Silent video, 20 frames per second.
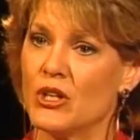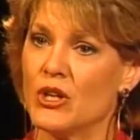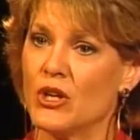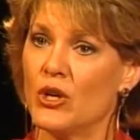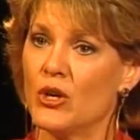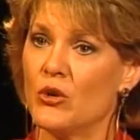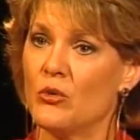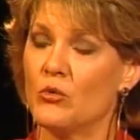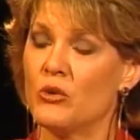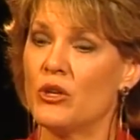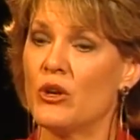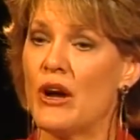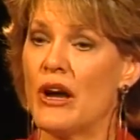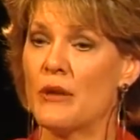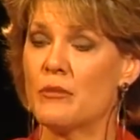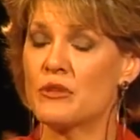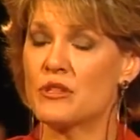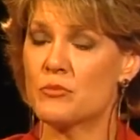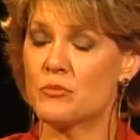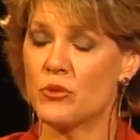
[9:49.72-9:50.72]
Well, no,
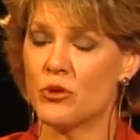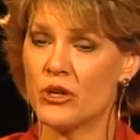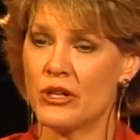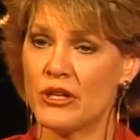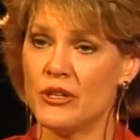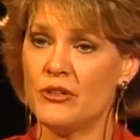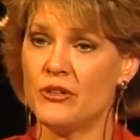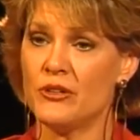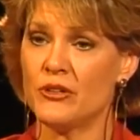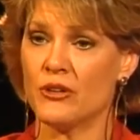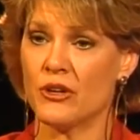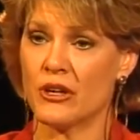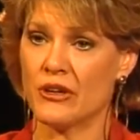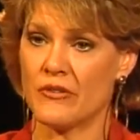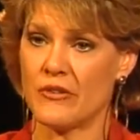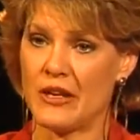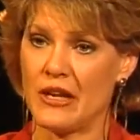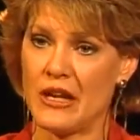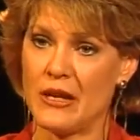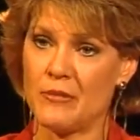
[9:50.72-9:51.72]
I was born in New York.
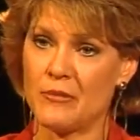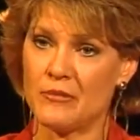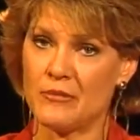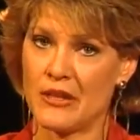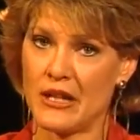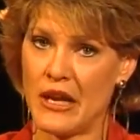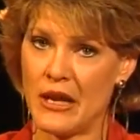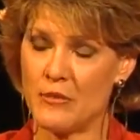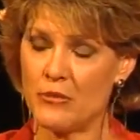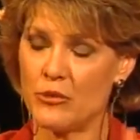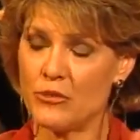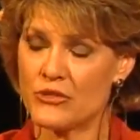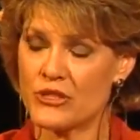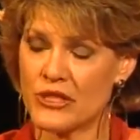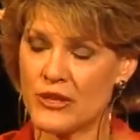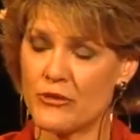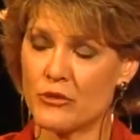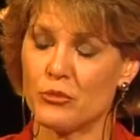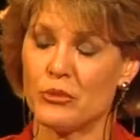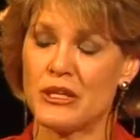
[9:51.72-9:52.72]
Then I moved
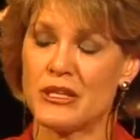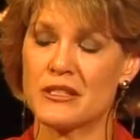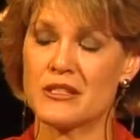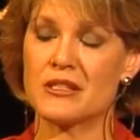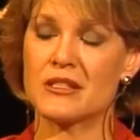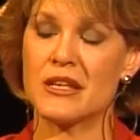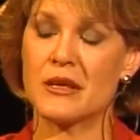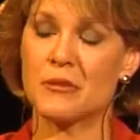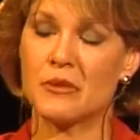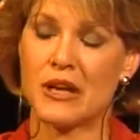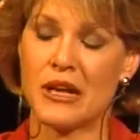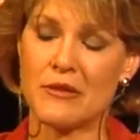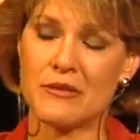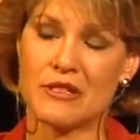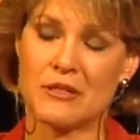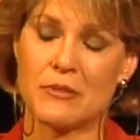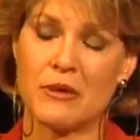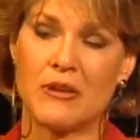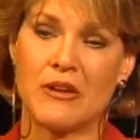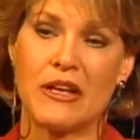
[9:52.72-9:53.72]
several places. Then when I
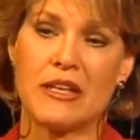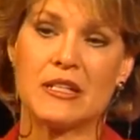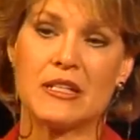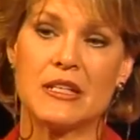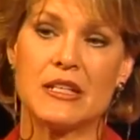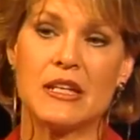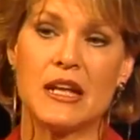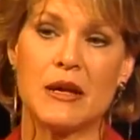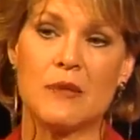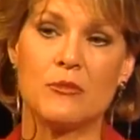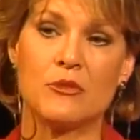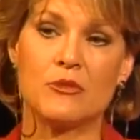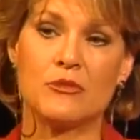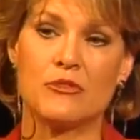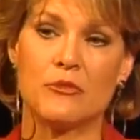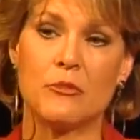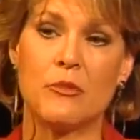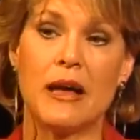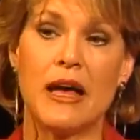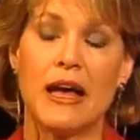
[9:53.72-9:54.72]
was about 18, I
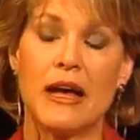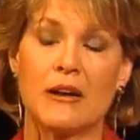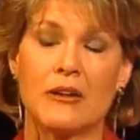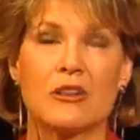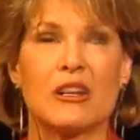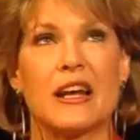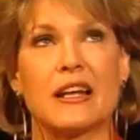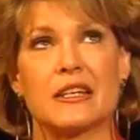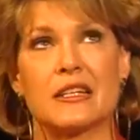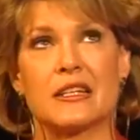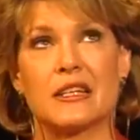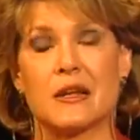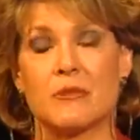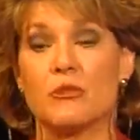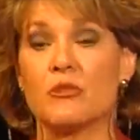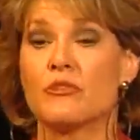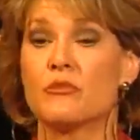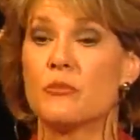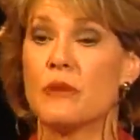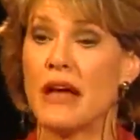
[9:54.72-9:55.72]
moved back, or 19, I
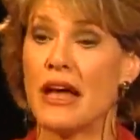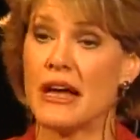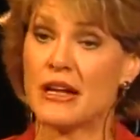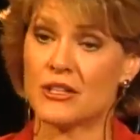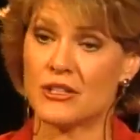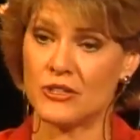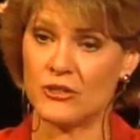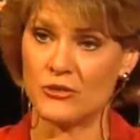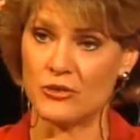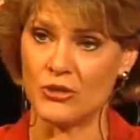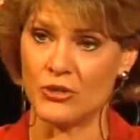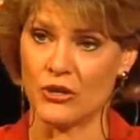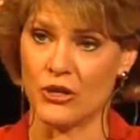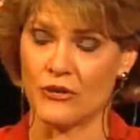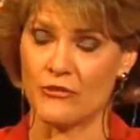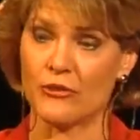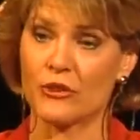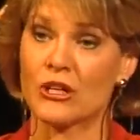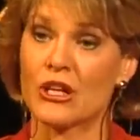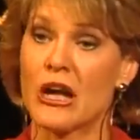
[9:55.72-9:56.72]
moved back to New
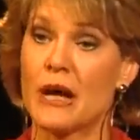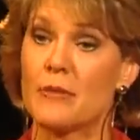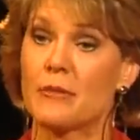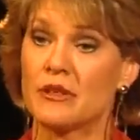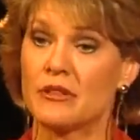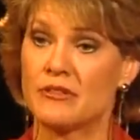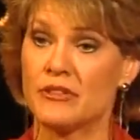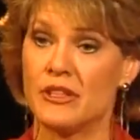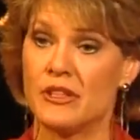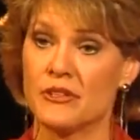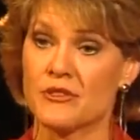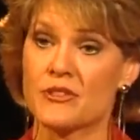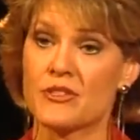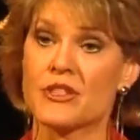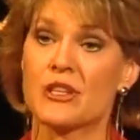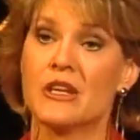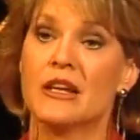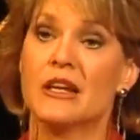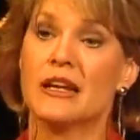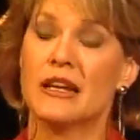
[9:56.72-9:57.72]
York for a couple of
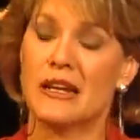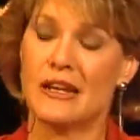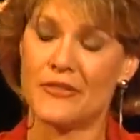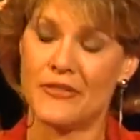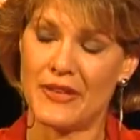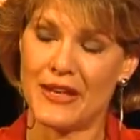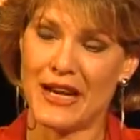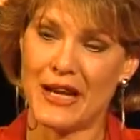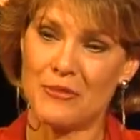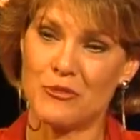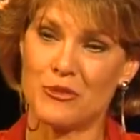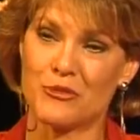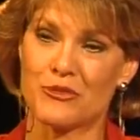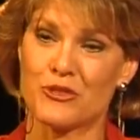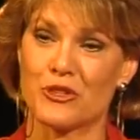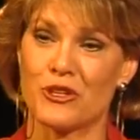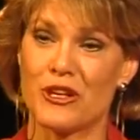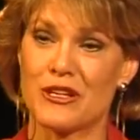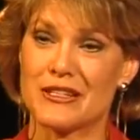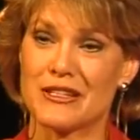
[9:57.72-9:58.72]
years, and then I moved
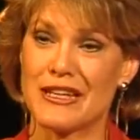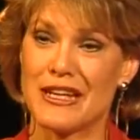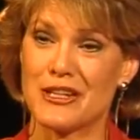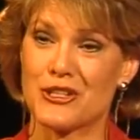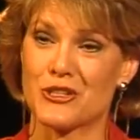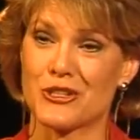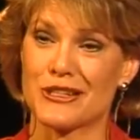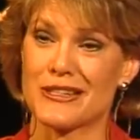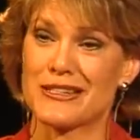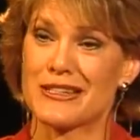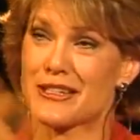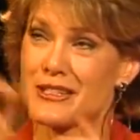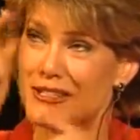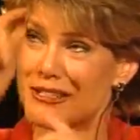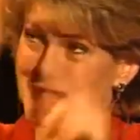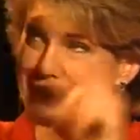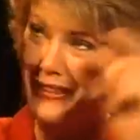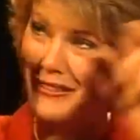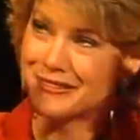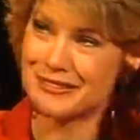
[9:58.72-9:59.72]
to Los Angeles. It's a
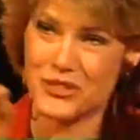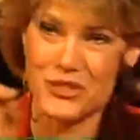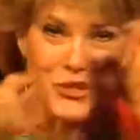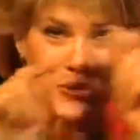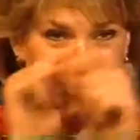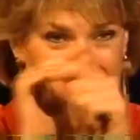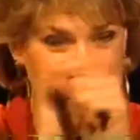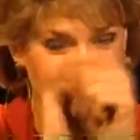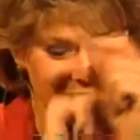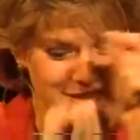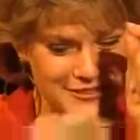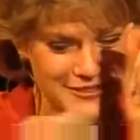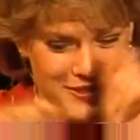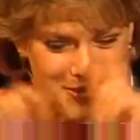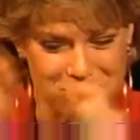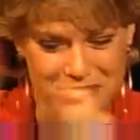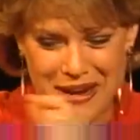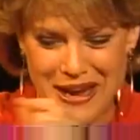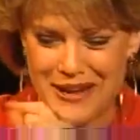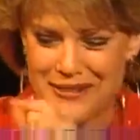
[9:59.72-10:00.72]
little,
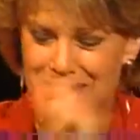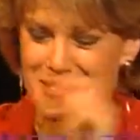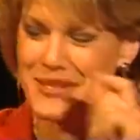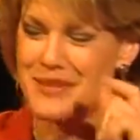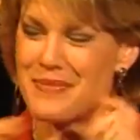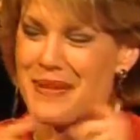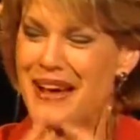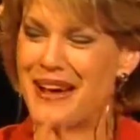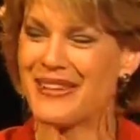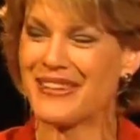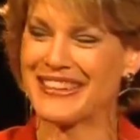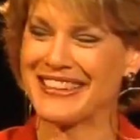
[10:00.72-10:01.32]
around and about.